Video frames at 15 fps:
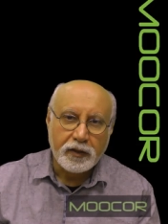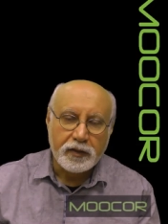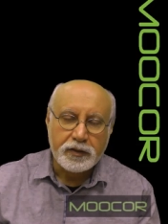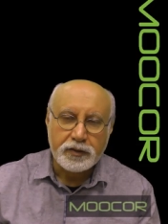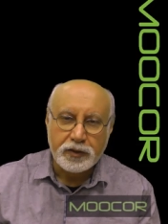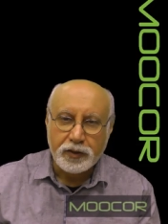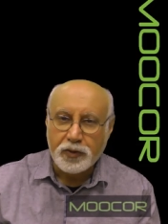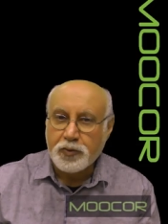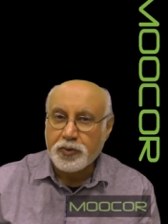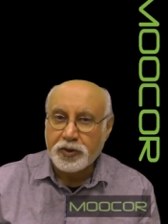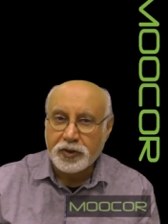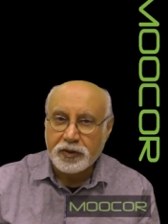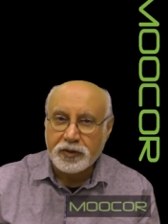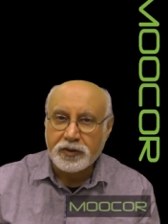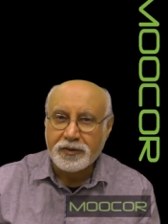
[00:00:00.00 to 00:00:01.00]

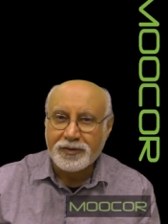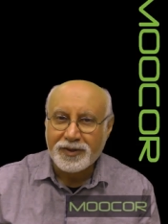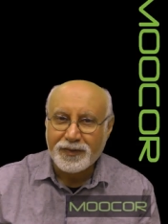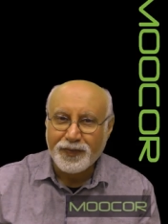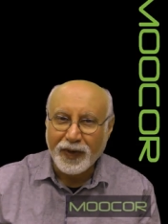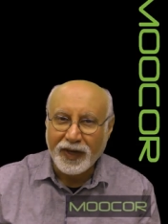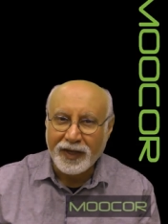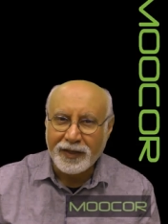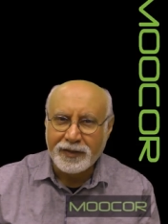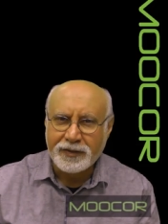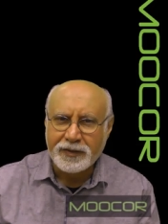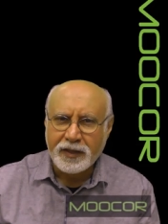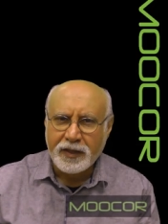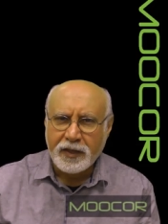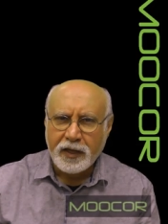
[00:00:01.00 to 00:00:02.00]
solution space
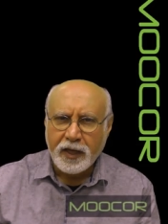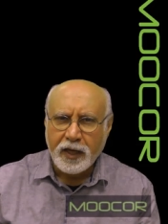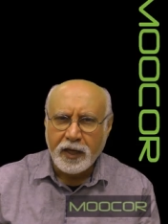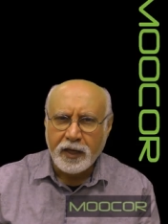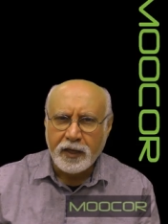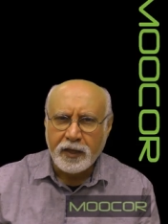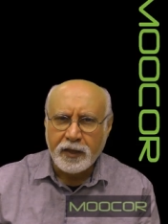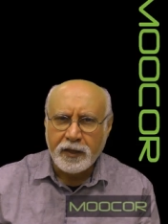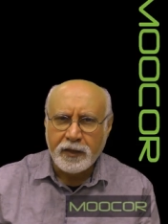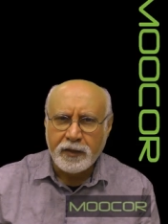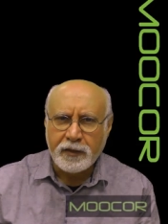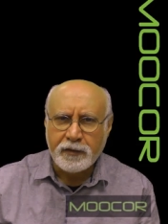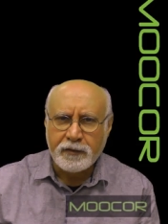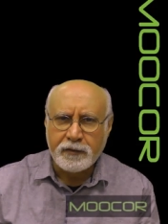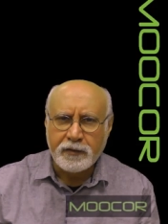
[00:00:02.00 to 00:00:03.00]

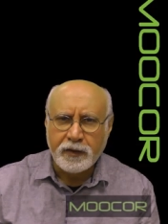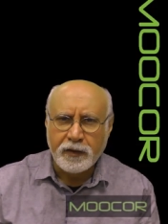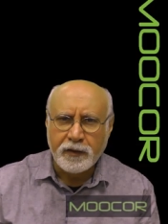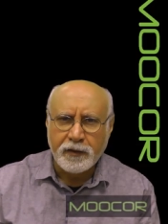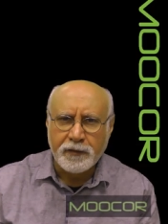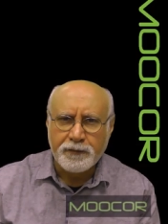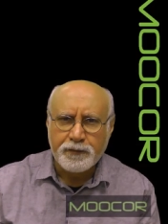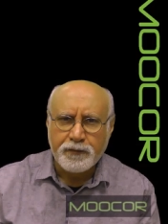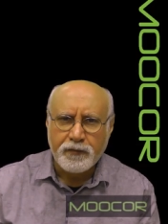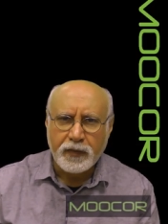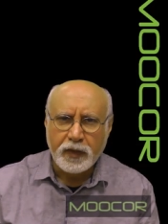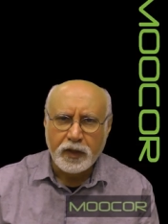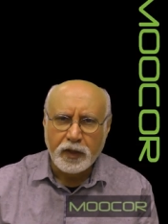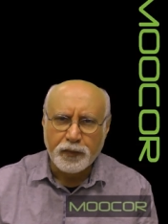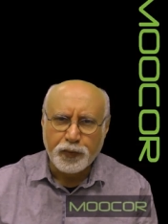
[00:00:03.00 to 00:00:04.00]
and uh,
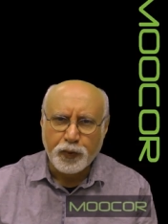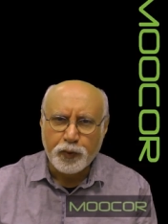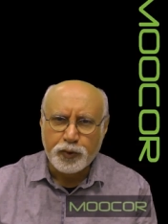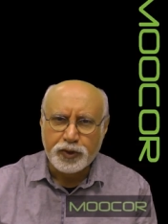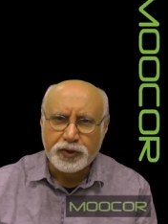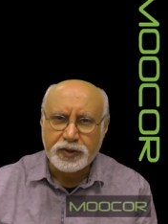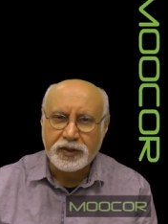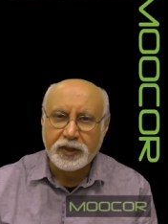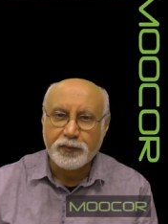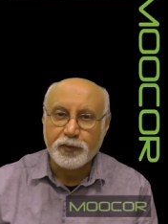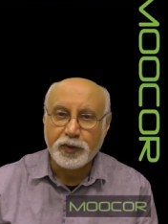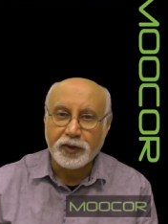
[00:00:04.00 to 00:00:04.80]
approaches that we